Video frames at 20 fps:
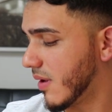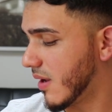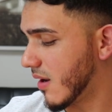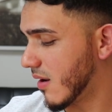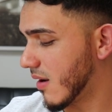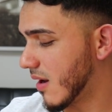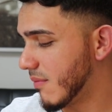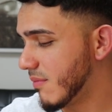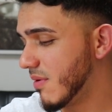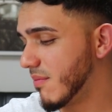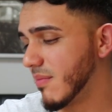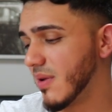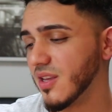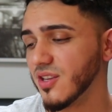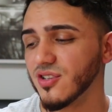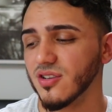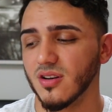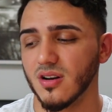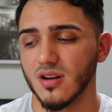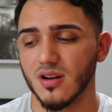let me mention
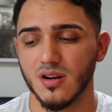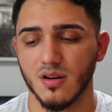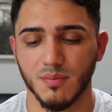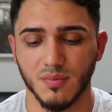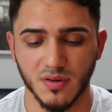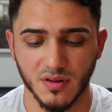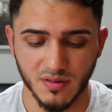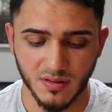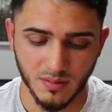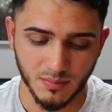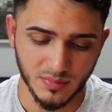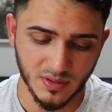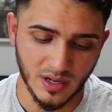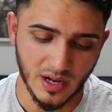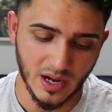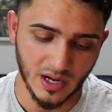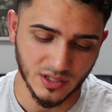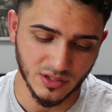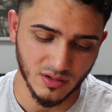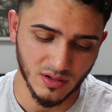a couple of them that
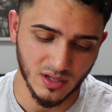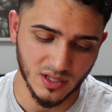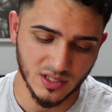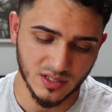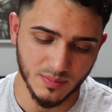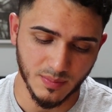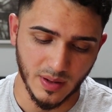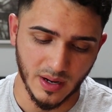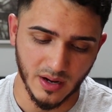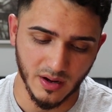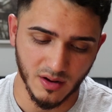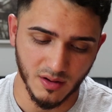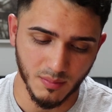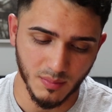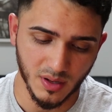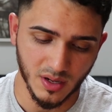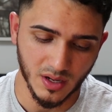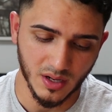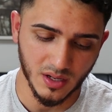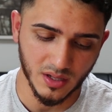actually inspired
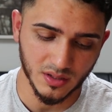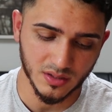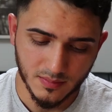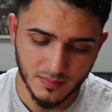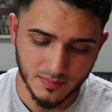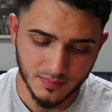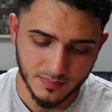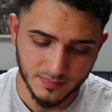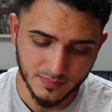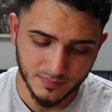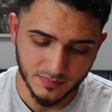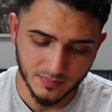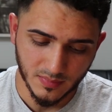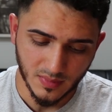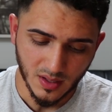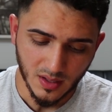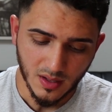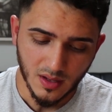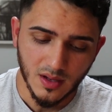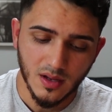me.
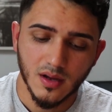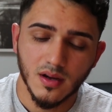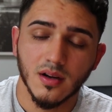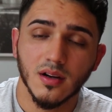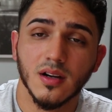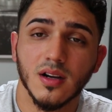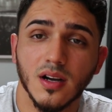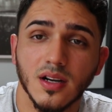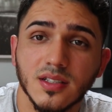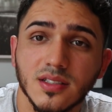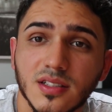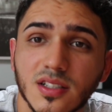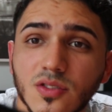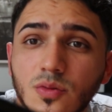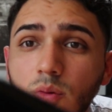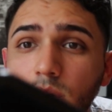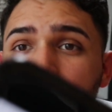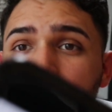Gus is one of